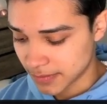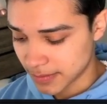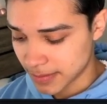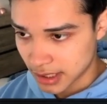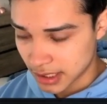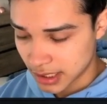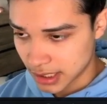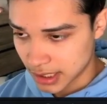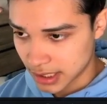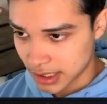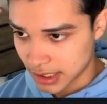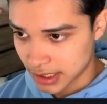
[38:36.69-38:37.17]

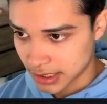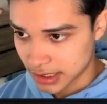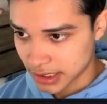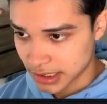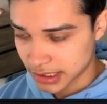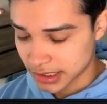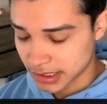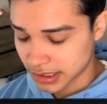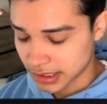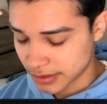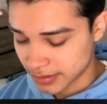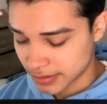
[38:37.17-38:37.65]
and this
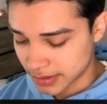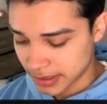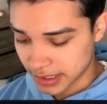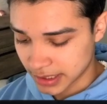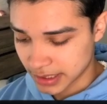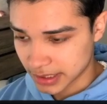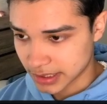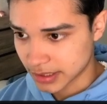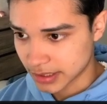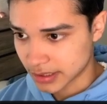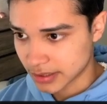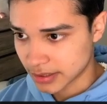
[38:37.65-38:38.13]
is going to be
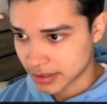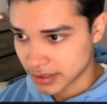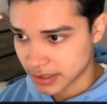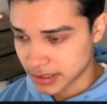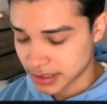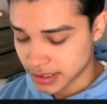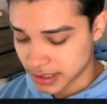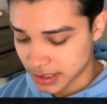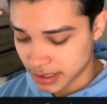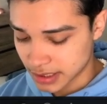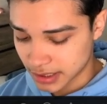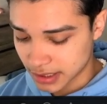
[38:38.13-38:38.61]
like the
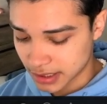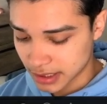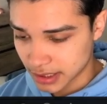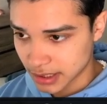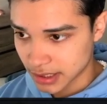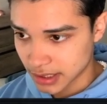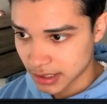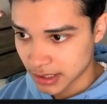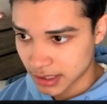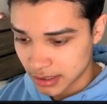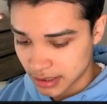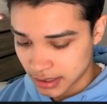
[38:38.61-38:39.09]
content
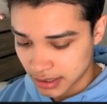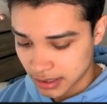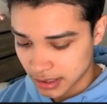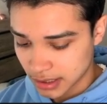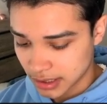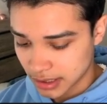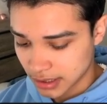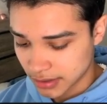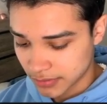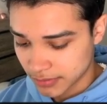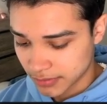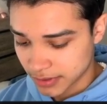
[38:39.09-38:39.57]
thing,
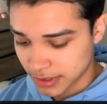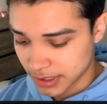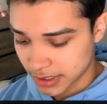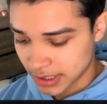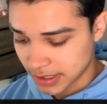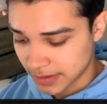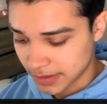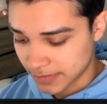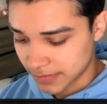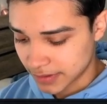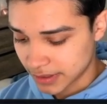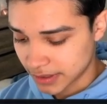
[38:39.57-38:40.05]
and then we're going to
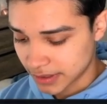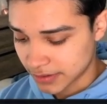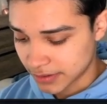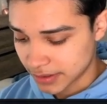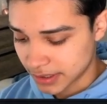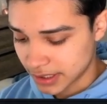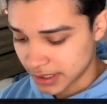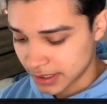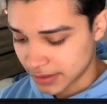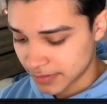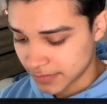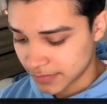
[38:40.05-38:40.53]
have another
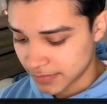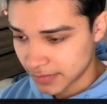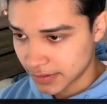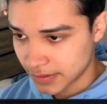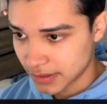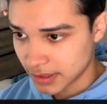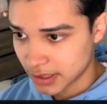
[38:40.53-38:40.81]
div,